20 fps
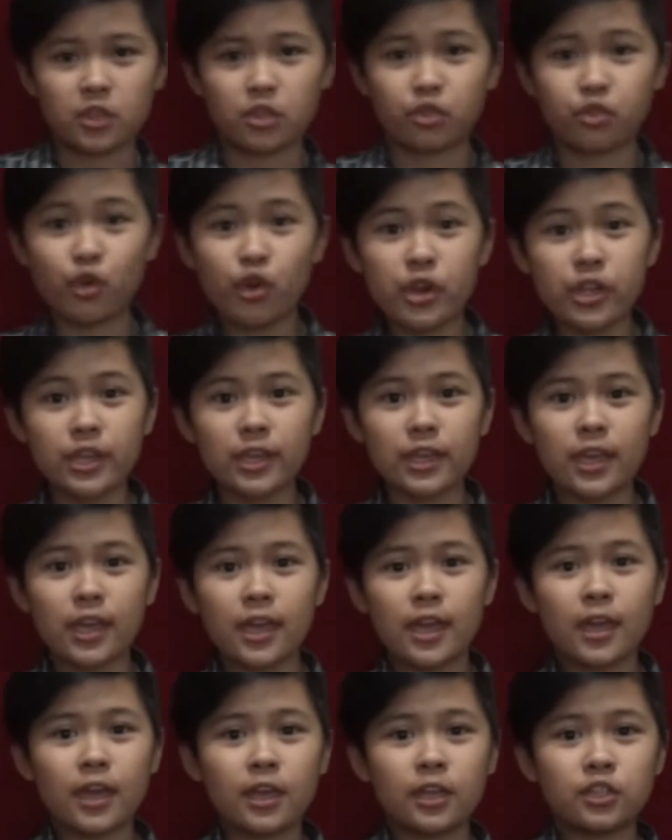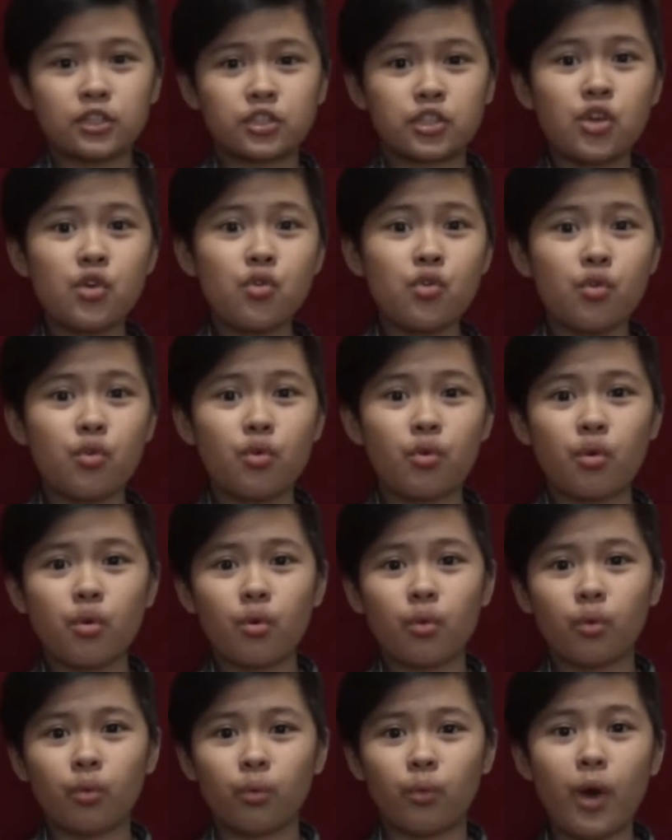in three, two,
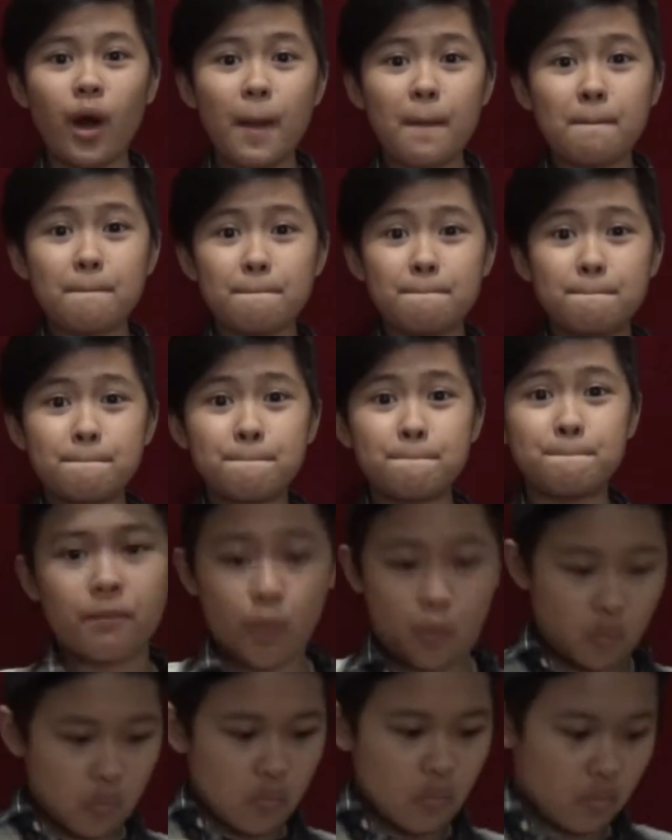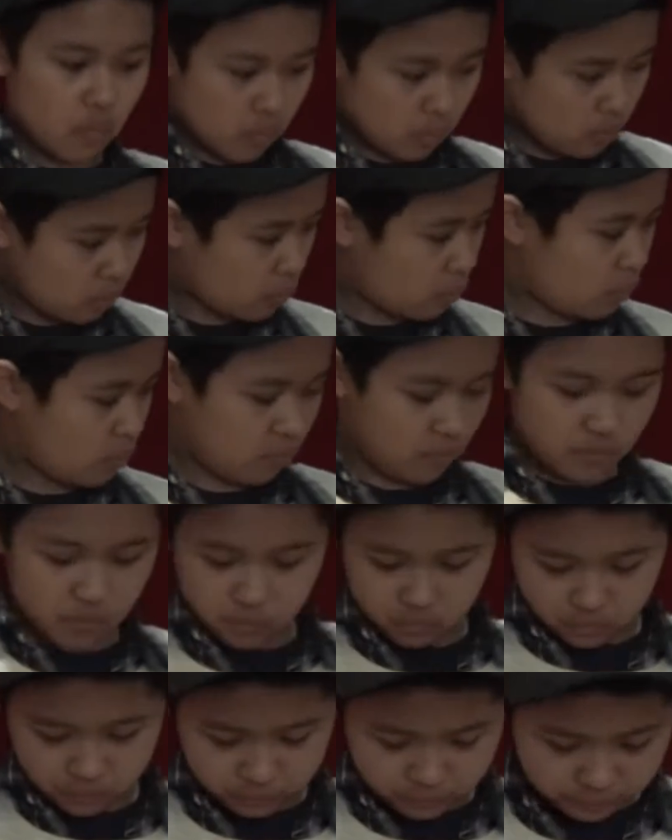one.
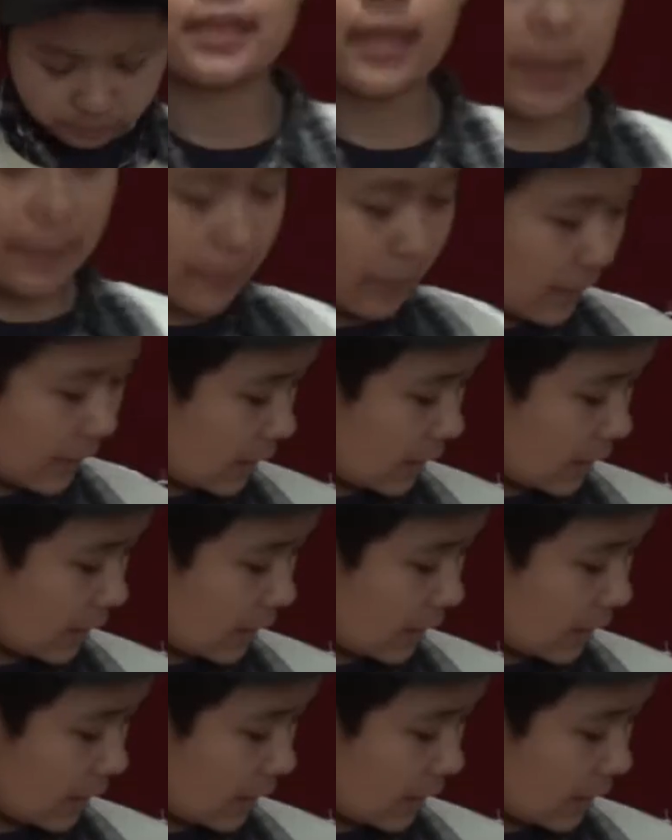Ooh, got my